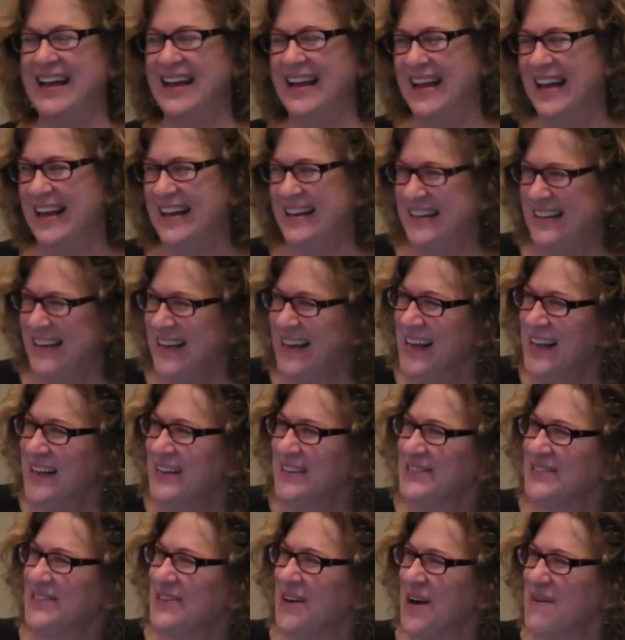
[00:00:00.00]
And
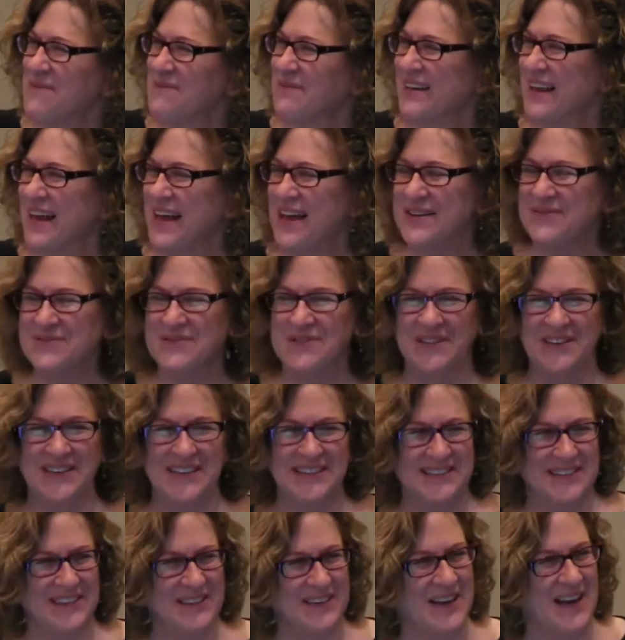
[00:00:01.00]
so I'm glad for
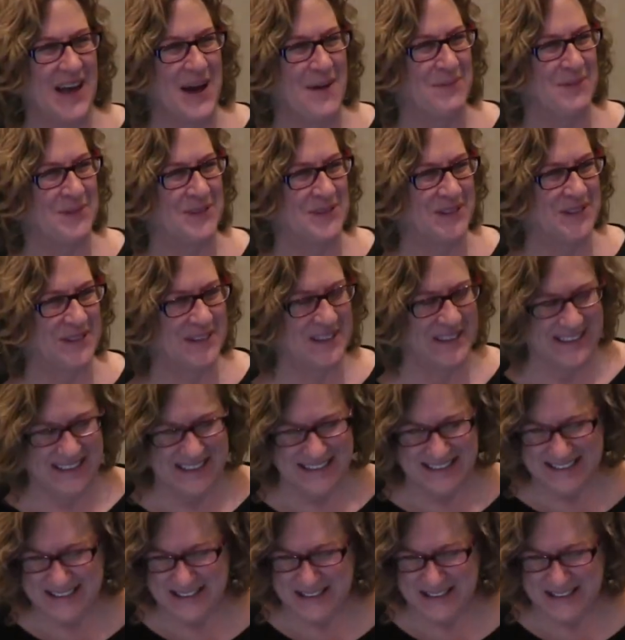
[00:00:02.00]
these little opportunities